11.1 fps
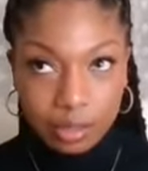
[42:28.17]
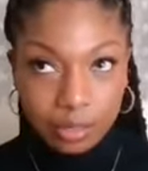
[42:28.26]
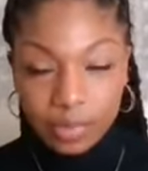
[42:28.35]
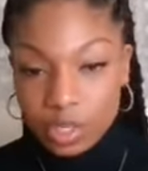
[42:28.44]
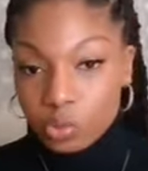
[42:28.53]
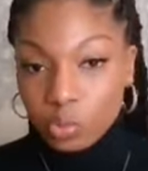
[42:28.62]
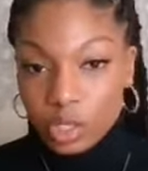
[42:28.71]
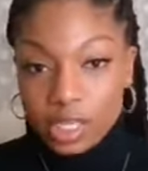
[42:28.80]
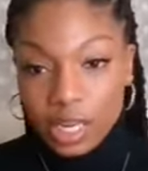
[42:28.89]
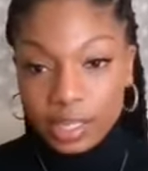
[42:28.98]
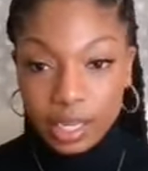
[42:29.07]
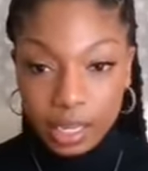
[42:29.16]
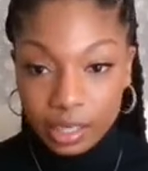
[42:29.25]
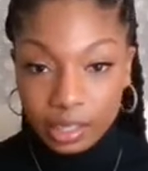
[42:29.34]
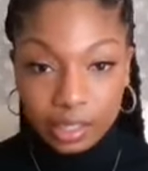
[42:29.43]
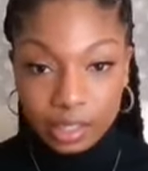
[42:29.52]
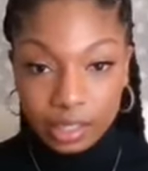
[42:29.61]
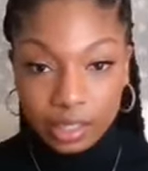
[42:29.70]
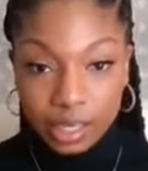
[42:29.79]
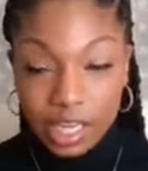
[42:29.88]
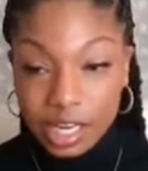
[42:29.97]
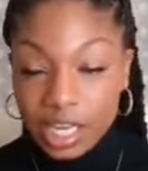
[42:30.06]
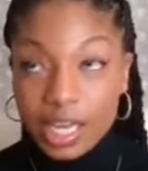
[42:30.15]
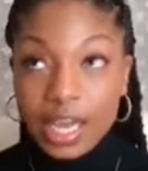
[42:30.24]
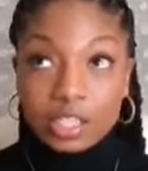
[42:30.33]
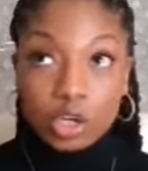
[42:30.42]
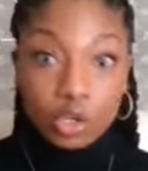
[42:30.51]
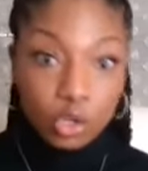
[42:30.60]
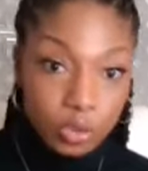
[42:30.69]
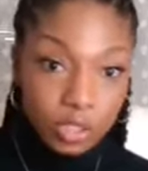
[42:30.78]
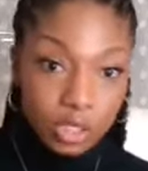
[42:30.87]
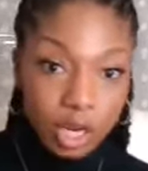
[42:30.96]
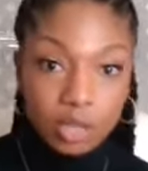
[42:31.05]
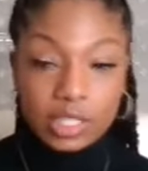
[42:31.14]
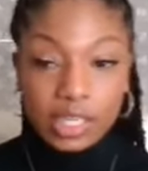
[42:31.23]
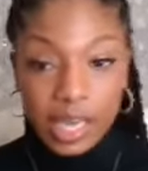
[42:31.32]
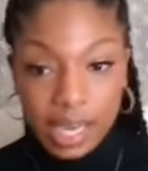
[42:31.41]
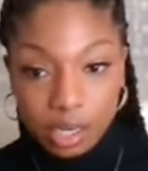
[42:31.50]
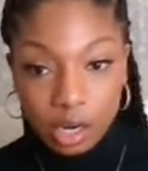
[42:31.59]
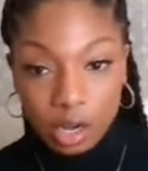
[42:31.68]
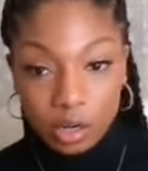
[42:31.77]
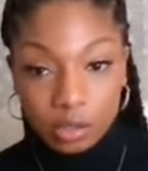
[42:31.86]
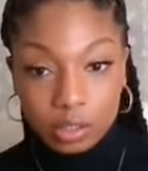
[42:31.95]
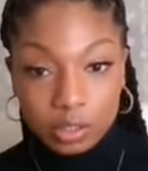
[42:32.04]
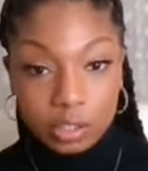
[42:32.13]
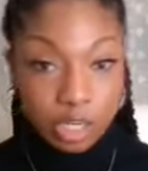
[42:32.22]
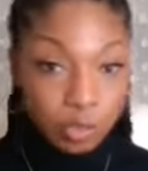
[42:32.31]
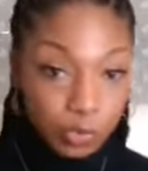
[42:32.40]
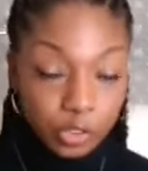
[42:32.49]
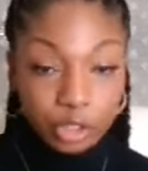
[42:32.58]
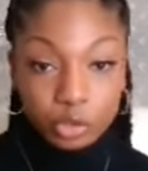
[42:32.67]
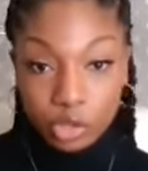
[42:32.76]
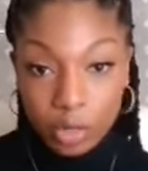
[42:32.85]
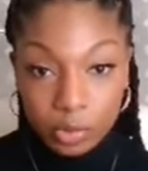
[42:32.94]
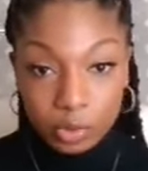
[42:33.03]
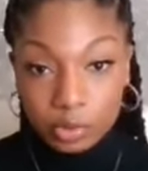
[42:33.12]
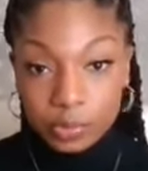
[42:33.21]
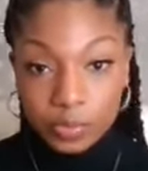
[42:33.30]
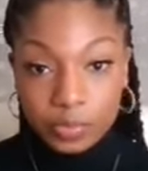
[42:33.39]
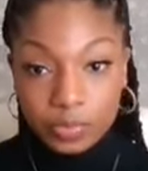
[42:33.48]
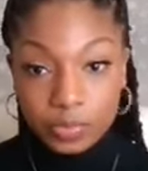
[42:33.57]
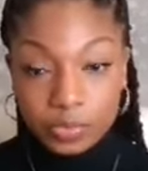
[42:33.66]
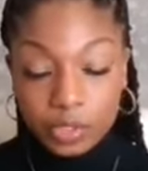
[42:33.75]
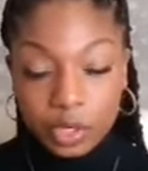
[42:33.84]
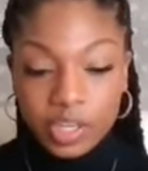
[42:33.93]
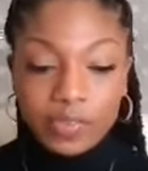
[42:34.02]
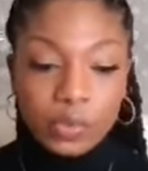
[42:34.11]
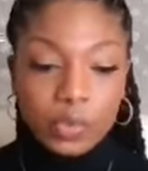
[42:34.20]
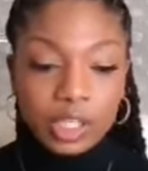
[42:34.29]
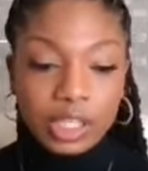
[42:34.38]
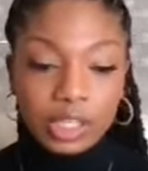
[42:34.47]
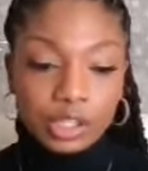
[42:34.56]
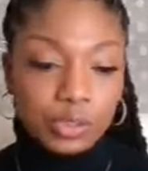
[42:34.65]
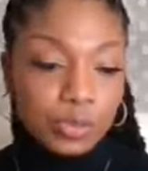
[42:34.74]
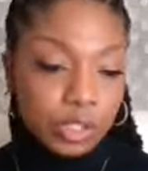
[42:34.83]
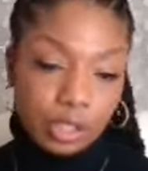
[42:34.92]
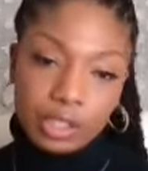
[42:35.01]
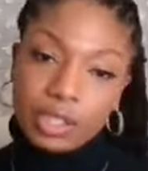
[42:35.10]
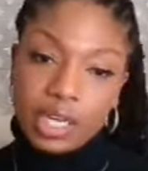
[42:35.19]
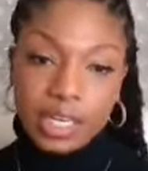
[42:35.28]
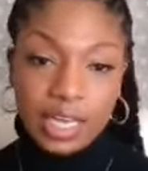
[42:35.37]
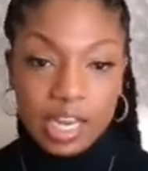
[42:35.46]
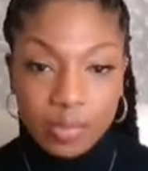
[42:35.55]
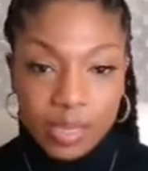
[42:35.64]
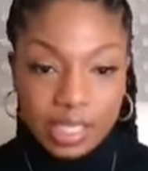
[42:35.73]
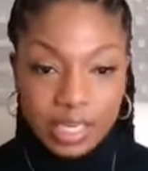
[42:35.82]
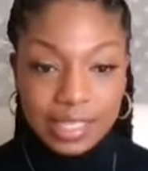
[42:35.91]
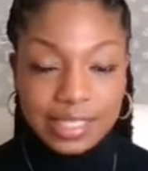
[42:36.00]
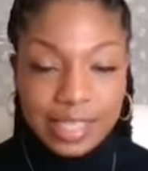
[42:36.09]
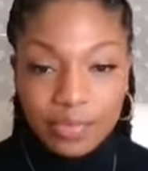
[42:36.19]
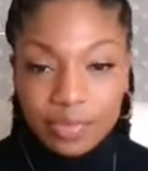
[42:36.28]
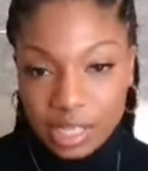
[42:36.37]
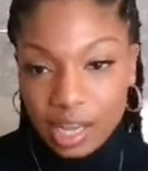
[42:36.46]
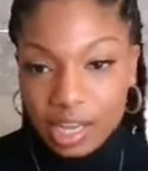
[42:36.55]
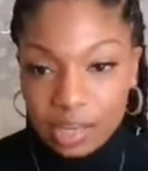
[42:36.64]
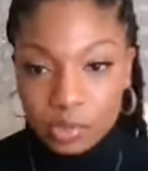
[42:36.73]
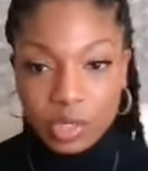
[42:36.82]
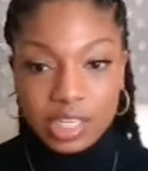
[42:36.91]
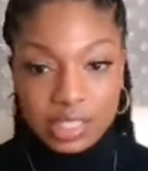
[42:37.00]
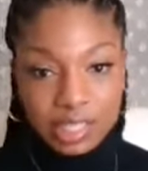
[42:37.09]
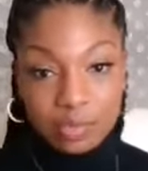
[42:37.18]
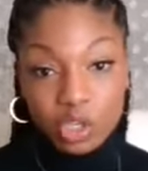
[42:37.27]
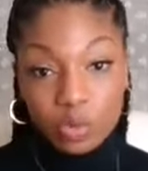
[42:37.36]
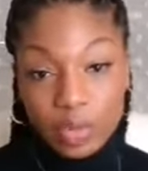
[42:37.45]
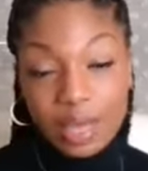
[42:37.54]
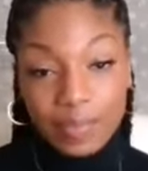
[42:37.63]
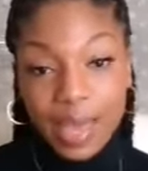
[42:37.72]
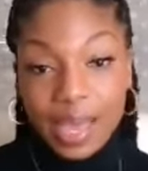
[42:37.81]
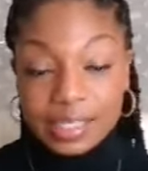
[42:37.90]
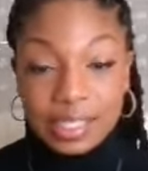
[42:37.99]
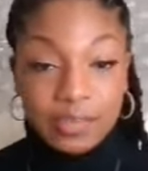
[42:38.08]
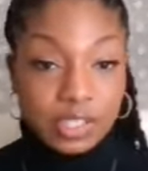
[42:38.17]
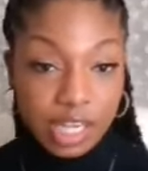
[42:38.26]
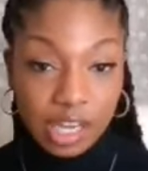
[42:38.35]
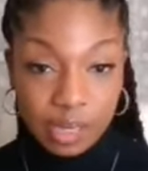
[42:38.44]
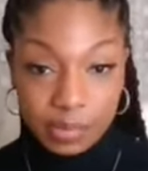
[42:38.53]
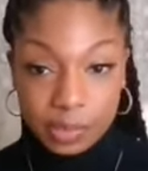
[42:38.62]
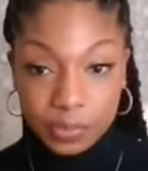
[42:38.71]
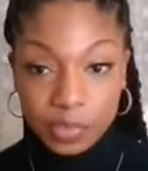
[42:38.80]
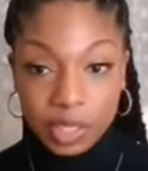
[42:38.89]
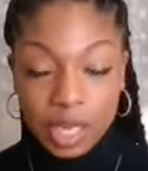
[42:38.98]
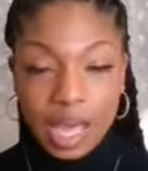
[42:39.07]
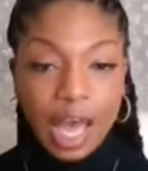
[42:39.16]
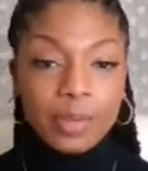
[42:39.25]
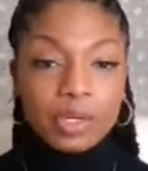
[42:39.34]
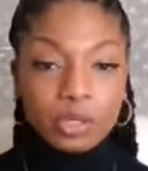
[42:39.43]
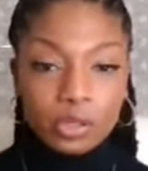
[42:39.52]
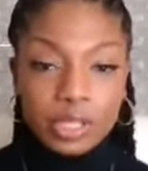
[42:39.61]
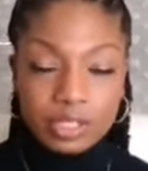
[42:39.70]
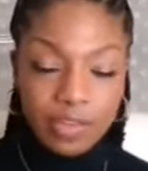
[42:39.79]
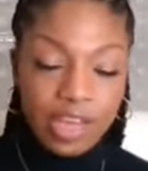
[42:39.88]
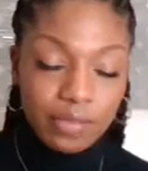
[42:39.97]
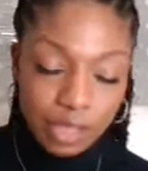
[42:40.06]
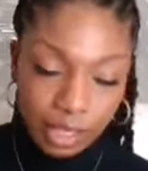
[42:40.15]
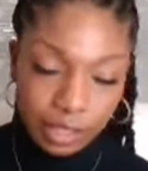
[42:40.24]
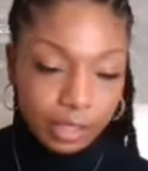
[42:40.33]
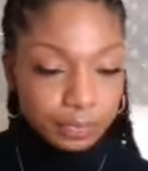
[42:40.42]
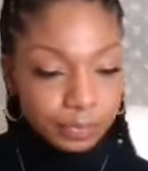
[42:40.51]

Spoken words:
But it's really like that. He had to lose it all to gain it all. Double for your trouble. You know, even with the accuser and the enemy, it's like seven times. You get back seven times. I've been in the courts of heaven lately.